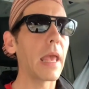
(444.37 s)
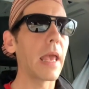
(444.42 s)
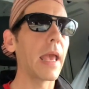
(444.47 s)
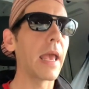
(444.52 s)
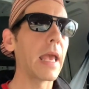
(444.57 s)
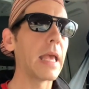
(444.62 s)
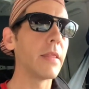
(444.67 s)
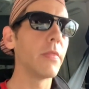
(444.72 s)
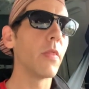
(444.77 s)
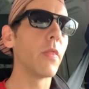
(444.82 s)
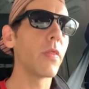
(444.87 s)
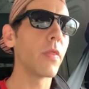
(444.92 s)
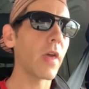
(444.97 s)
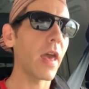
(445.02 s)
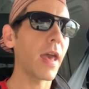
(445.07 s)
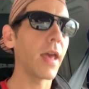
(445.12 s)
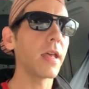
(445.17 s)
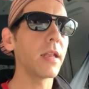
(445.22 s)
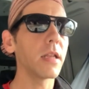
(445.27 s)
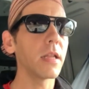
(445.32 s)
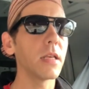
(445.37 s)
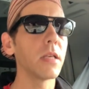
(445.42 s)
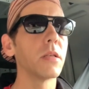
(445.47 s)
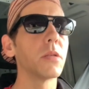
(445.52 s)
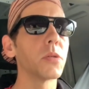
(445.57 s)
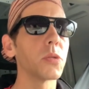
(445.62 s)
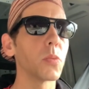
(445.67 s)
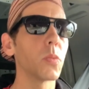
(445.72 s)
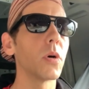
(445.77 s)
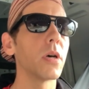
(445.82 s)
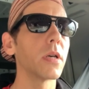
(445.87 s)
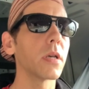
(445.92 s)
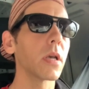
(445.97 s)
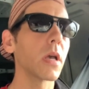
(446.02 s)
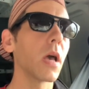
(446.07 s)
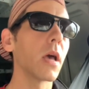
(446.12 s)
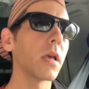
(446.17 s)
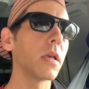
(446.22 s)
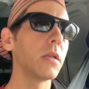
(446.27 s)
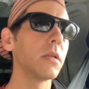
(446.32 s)
and that is what
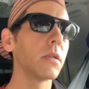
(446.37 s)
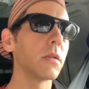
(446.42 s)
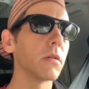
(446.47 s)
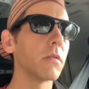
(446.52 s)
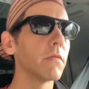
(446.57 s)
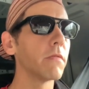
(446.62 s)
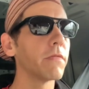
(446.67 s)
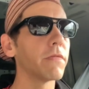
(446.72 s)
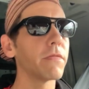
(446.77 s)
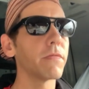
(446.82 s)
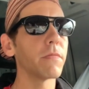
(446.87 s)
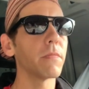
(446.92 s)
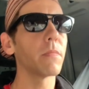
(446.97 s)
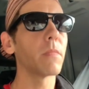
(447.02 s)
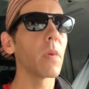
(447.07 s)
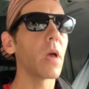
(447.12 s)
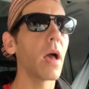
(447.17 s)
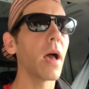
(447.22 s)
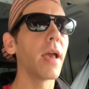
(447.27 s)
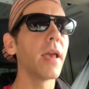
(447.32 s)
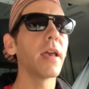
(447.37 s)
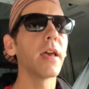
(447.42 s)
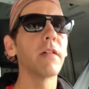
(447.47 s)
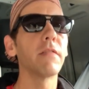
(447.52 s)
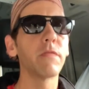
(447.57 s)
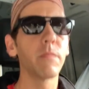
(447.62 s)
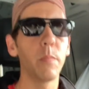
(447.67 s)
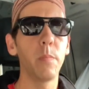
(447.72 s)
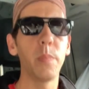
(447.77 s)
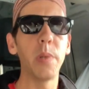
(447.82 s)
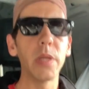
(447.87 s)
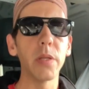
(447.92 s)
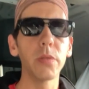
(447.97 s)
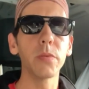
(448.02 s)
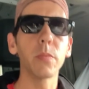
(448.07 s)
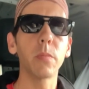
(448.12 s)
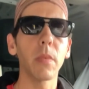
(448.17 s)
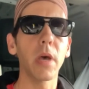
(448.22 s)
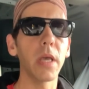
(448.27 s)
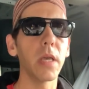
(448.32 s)
kind of I have built
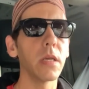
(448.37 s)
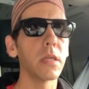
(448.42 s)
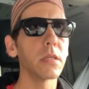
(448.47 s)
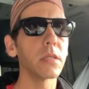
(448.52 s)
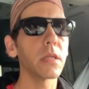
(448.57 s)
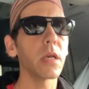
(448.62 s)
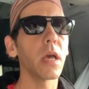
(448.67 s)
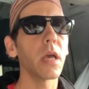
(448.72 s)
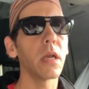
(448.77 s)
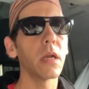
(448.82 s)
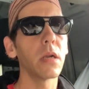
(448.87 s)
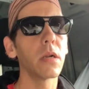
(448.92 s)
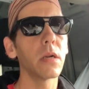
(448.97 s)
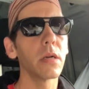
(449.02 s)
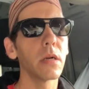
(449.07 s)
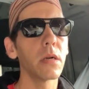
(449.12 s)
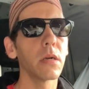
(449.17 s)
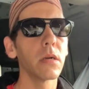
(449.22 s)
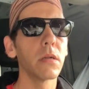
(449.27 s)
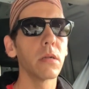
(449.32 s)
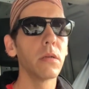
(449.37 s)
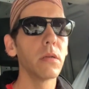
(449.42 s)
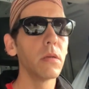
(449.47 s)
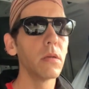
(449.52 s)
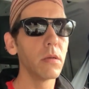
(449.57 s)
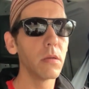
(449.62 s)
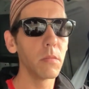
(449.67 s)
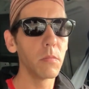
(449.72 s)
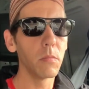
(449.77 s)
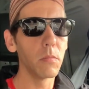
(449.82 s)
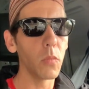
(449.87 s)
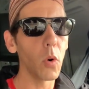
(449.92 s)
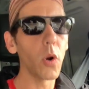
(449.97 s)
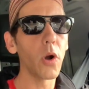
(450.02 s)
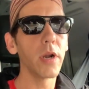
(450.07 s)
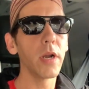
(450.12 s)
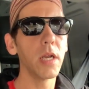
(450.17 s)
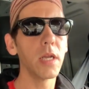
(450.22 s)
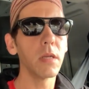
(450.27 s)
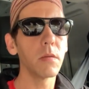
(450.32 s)
my entire
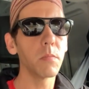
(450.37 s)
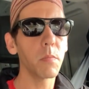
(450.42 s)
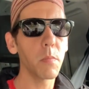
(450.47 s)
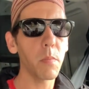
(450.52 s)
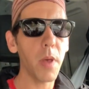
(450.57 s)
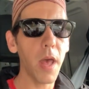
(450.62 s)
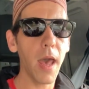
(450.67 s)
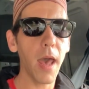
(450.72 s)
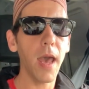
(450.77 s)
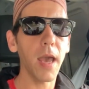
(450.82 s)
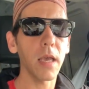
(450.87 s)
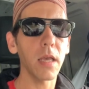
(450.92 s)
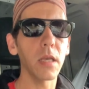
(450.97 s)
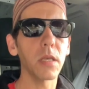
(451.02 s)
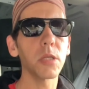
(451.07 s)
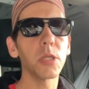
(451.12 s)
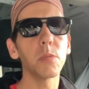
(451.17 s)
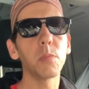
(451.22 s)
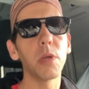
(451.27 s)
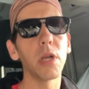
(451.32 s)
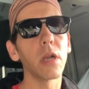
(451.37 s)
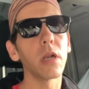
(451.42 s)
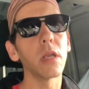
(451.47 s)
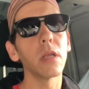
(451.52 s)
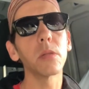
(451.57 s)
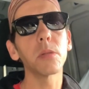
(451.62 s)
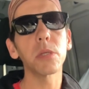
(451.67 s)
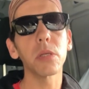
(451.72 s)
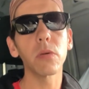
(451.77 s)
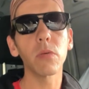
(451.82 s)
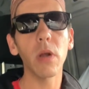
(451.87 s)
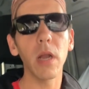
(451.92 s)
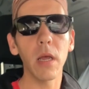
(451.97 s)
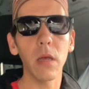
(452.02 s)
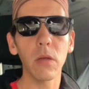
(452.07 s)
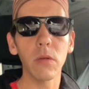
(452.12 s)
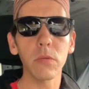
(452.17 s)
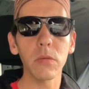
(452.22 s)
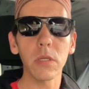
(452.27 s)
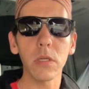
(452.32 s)
morning pack experience
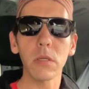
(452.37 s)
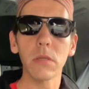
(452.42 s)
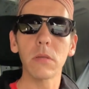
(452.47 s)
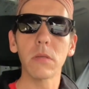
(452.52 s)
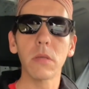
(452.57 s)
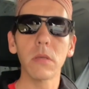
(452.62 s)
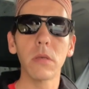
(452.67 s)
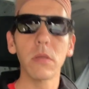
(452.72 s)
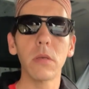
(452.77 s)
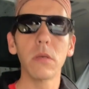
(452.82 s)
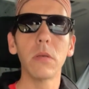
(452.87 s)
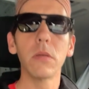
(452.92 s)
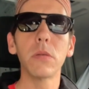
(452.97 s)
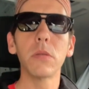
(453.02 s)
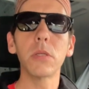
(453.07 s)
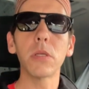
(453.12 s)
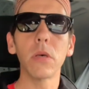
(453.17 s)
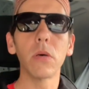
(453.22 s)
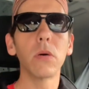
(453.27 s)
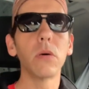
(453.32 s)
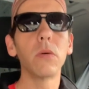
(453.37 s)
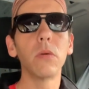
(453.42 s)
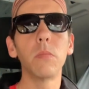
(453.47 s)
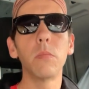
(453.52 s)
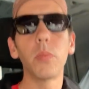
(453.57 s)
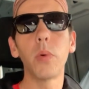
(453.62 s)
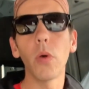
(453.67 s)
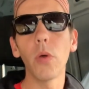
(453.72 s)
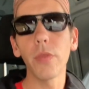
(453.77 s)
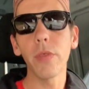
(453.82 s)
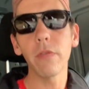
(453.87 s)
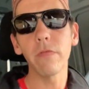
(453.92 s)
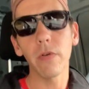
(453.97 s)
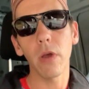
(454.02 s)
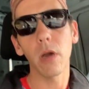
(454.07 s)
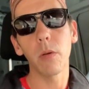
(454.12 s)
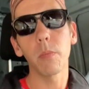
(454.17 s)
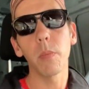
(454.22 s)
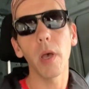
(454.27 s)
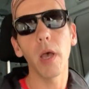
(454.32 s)
around. So both of
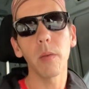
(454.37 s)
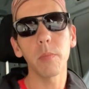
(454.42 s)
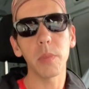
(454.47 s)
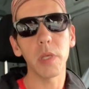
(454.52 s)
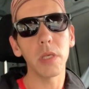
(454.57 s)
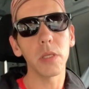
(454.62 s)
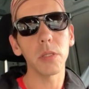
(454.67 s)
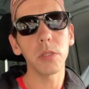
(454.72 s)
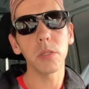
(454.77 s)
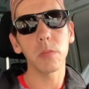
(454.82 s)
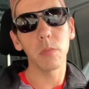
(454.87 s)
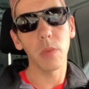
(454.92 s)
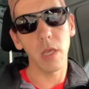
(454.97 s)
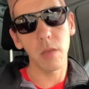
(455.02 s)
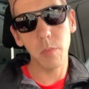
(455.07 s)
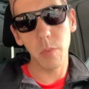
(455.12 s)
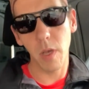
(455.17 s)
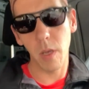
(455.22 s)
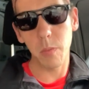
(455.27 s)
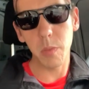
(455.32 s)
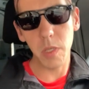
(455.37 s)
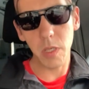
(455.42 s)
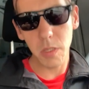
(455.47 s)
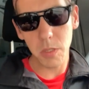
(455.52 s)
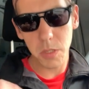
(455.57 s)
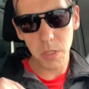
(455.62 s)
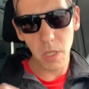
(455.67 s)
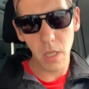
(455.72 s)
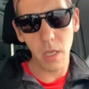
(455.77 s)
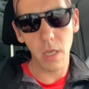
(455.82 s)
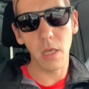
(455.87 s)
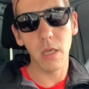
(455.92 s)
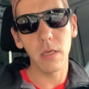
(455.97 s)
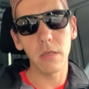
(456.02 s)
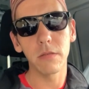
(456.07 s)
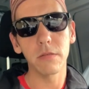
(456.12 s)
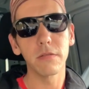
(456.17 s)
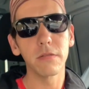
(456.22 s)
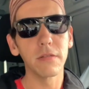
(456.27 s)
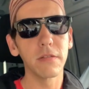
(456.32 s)
our puppies, my puppies,
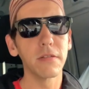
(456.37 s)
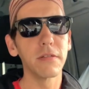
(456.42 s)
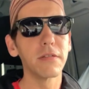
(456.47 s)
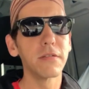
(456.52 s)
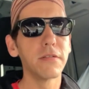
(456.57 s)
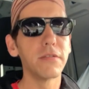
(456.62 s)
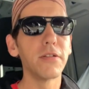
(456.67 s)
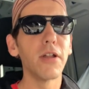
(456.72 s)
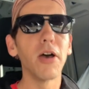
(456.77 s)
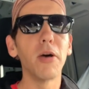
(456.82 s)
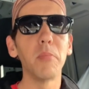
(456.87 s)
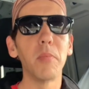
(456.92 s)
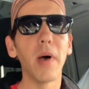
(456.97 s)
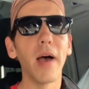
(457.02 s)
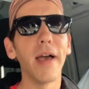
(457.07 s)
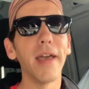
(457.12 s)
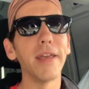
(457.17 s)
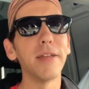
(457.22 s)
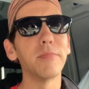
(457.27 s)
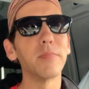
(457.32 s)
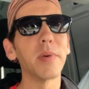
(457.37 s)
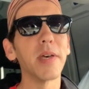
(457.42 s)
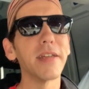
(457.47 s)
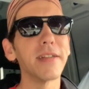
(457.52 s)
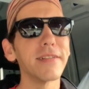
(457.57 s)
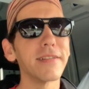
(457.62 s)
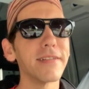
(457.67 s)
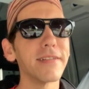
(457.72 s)
not mine, but